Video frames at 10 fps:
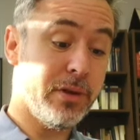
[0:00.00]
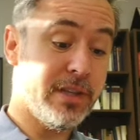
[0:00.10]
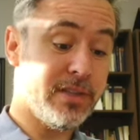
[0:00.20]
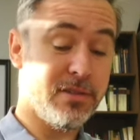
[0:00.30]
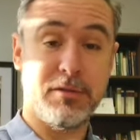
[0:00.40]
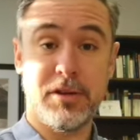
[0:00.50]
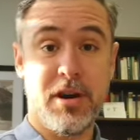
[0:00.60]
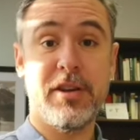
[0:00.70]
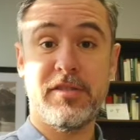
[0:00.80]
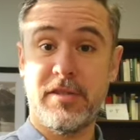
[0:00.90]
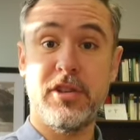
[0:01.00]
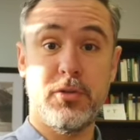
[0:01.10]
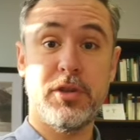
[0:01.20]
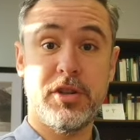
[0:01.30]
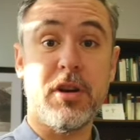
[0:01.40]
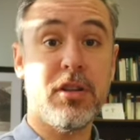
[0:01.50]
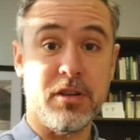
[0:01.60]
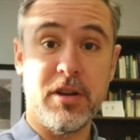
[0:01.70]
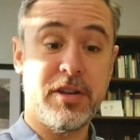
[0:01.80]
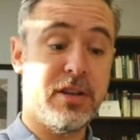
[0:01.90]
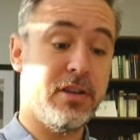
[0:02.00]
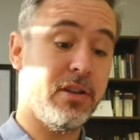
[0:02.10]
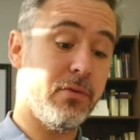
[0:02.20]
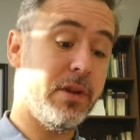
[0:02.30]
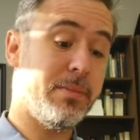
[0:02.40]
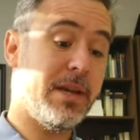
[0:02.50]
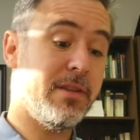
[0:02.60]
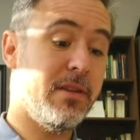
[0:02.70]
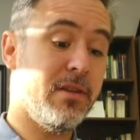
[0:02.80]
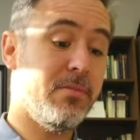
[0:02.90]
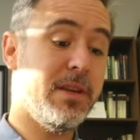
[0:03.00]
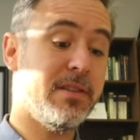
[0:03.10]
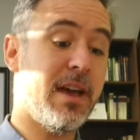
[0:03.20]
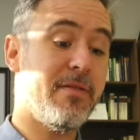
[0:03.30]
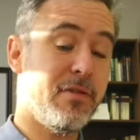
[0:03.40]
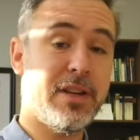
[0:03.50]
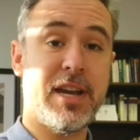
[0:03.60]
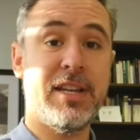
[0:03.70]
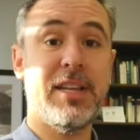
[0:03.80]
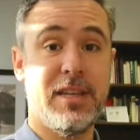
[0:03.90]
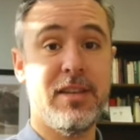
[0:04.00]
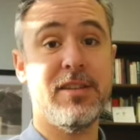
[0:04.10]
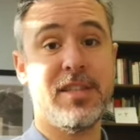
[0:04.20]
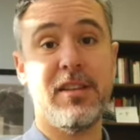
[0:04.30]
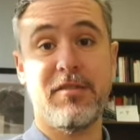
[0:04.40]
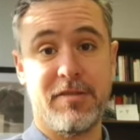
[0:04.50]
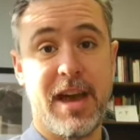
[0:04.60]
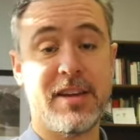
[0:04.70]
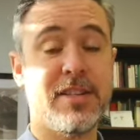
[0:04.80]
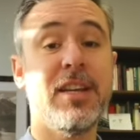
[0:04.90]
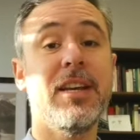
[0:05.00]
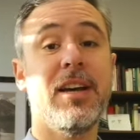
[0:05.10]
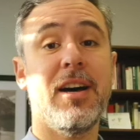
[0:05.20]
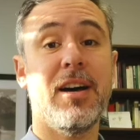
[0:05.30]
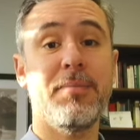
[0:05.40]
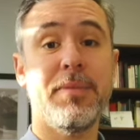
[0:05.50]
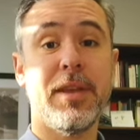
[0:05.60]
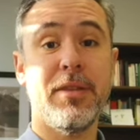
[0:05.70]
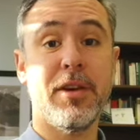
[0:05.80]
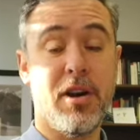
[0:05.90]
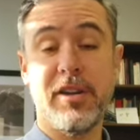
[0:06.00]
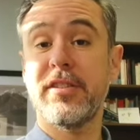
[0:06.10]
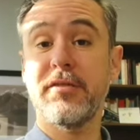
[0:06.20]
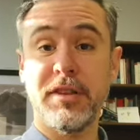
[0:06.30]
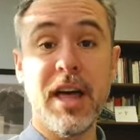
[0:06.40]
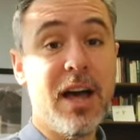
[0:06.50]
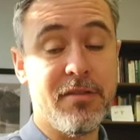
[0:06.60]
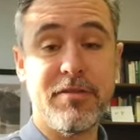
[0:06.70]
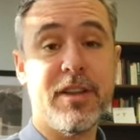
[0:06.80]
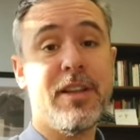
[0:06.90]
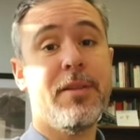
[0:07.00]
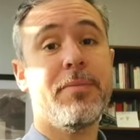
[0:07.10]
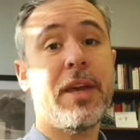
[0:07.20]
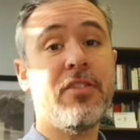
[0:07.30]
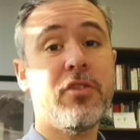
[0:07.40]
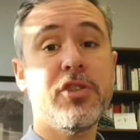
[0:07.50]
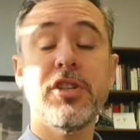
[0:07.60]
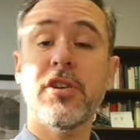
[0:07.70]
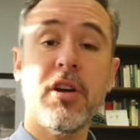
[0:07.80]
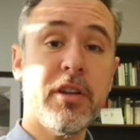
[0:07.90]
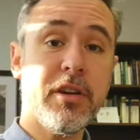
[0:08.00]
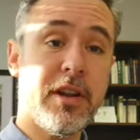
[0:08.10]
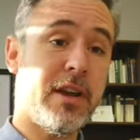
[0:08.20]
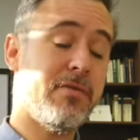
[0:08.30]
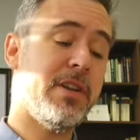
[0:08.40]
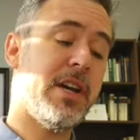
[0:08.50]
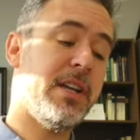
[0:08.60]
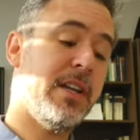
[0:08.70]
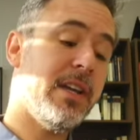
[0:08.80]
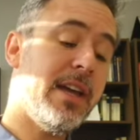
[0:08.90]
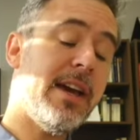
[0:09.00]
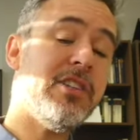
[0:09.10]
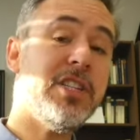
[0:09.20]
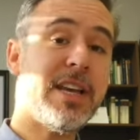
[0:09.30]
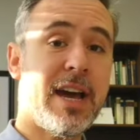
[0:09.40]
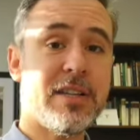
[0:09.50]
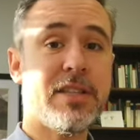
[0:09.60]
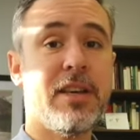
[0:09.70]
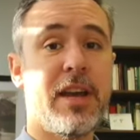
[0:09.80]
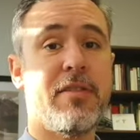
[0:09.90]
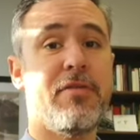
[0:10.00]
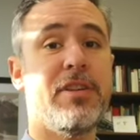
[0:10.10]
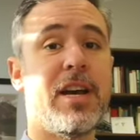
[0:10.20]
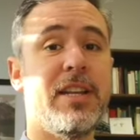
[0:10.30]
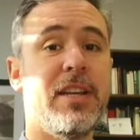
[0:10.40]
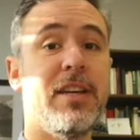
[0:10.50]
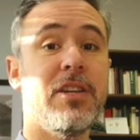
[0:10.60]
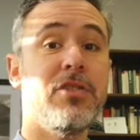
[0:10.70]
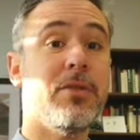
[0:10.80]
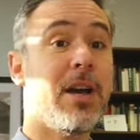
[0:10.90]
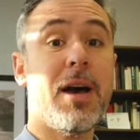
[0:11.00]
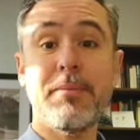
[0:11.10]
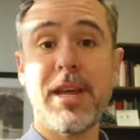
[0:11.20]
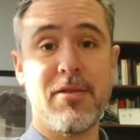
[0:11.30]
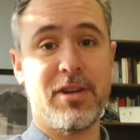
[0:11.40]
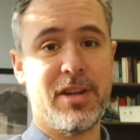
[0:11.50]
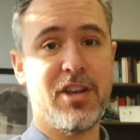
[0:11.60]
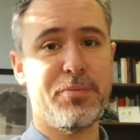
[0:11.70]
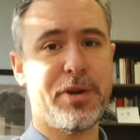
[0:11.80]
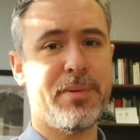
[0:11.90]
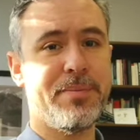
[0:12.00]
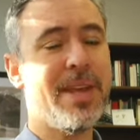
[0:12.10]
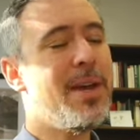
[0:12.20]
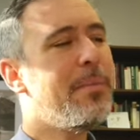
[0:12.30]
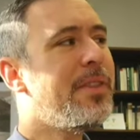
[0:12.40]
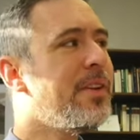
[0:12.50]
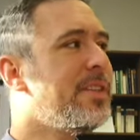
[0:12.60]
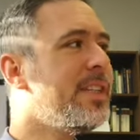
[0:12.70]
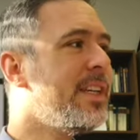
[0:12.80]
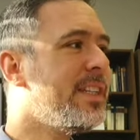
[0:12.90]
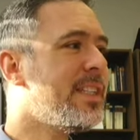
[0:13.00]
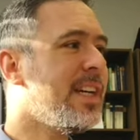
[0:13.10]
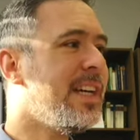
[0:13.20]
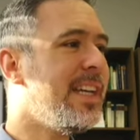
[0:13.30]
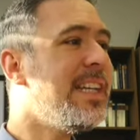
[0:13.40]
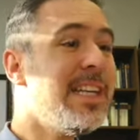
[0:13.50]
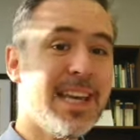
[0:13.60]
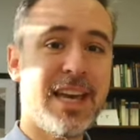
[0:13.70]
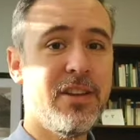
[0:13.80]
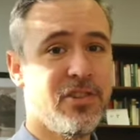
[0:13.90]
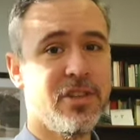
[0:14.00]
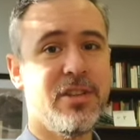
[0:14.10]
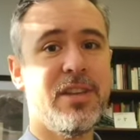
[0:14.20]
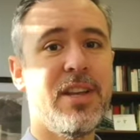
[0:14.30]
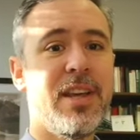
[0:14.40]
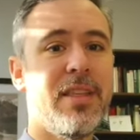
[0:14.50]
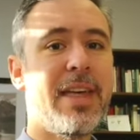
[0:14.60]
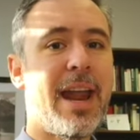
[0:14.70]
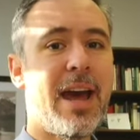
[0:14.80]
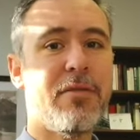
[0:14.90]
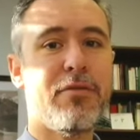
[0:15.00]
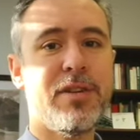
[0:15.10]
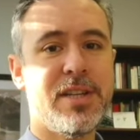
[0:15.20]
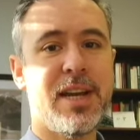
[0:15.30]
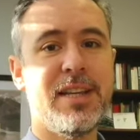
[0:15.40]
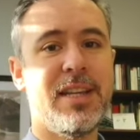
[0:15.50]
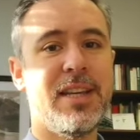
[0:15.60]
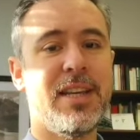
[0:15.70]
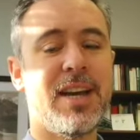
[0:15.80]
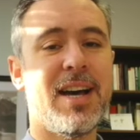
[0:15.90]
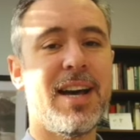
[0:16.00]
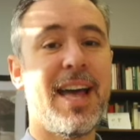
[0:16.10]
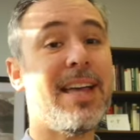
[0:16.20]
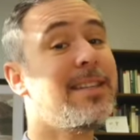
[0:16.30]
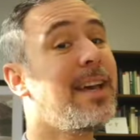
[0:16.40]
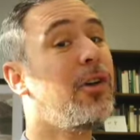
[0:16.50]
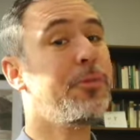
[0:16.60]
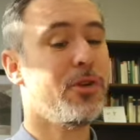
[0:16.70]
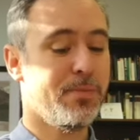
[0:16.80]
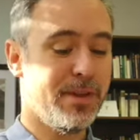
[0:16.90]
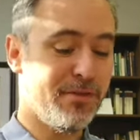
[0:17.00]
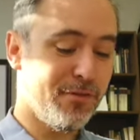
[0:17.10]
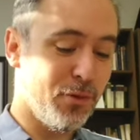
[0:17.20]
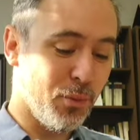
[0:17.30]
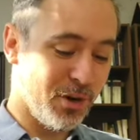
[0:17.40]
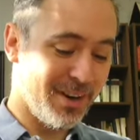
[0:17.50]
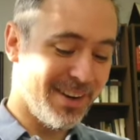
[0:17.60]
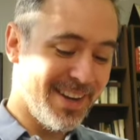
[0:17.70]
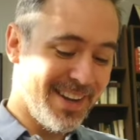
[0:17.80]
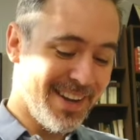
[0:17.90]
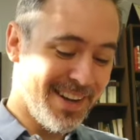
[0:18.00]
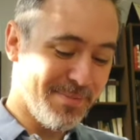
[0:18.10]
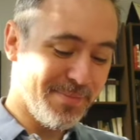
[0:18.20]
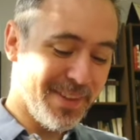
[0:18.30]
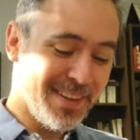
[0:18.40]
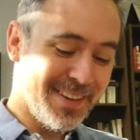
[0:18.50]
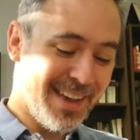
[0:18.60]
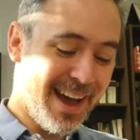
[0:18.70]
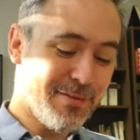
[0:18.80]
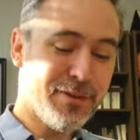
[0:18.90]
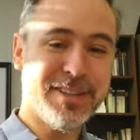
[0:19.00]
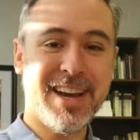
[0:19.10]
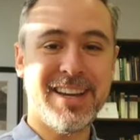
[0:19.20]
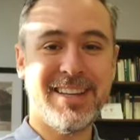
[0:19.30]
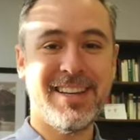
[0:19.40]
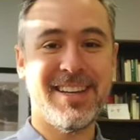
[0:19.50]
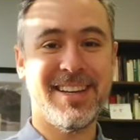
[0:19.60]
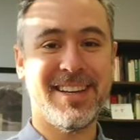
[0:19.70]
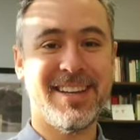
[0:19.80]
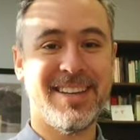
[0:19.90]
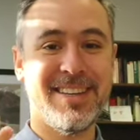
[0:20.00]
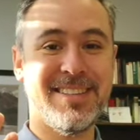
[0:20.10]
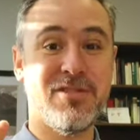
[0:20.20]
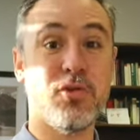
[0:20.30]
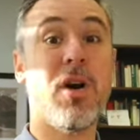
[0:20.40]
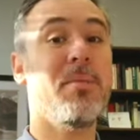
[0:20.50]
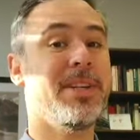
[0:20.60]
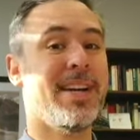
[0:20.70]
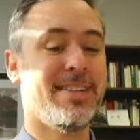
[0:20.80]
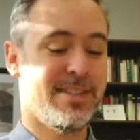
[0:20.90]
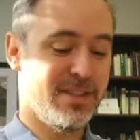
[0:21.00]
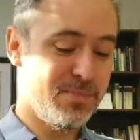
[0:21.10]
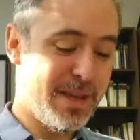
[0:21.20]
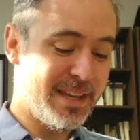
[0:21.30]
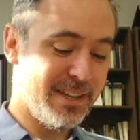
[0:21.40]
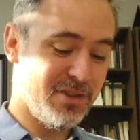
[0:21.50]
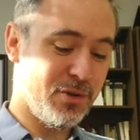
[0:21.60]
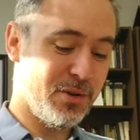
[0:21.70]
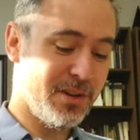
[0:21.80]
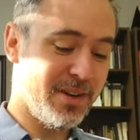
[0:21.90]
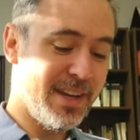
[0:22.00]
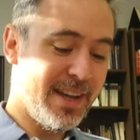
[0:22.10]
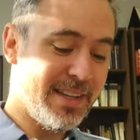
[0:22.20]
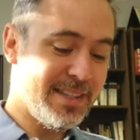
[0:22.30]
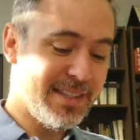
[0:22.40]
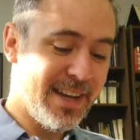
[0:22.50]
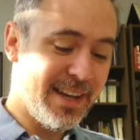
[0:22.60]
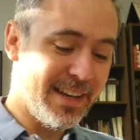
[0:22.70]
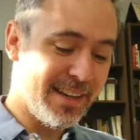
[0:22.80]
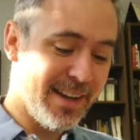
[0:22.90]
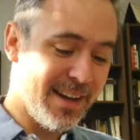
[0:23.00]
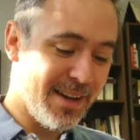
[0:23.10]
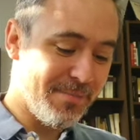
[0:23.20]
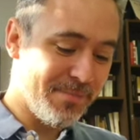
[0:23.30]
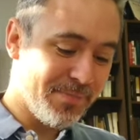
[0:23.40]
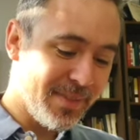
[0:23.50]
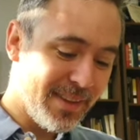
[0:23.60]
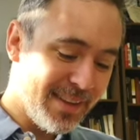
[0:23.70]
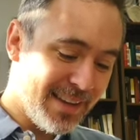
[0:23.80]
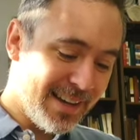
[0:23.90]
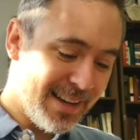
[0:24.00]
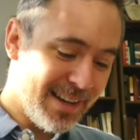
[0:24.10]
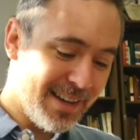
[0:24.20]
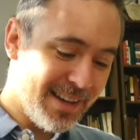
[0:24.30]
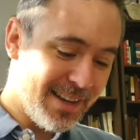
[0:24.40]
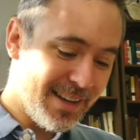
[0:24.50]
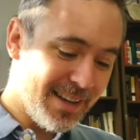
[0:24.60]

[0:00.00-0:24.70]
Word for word: is the goddess that you would call on in the Greek pantheon, because Aphrodite is, in fact, um, the goddess of love. And so she's calling on Aphrodite and she's asking Aphrodite to come down and help her. But there's this uh, indication that Aphrodite uh, has helped her before. Um, Aphrodite uh, is dramatized as speaking to her and saying, um, uh,